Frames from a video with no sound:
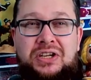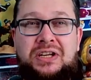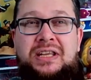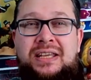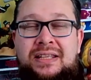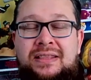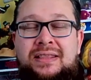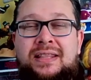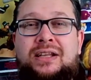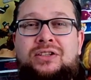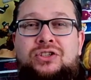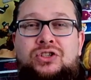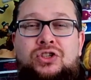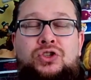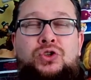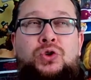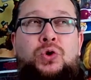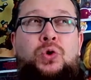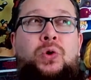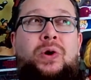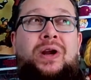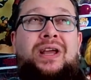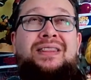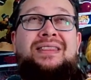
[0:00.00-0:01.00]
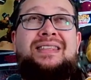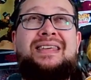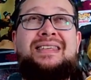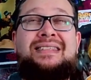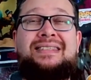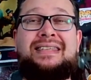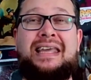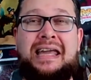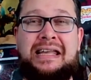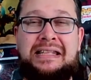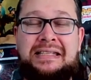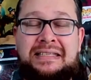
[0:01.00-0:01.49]
in that story. There's
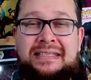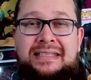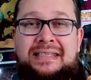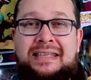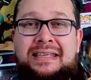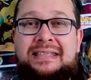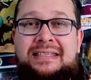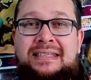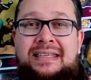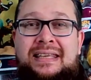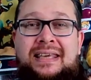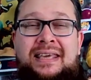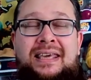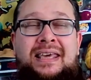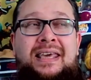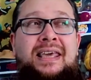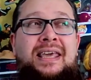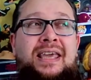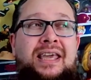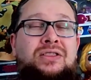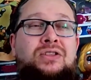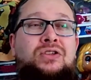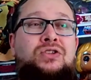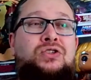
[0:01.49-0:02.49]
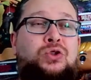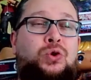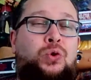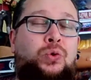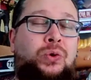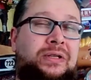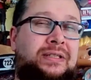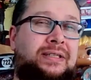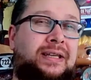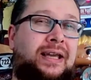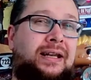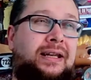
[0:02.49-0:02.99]
tenseness in the
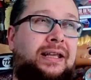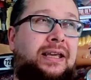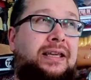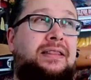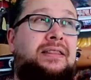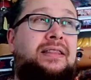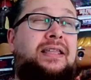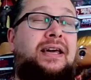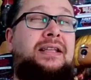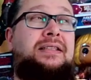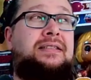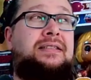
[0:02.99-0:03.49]
storytelling that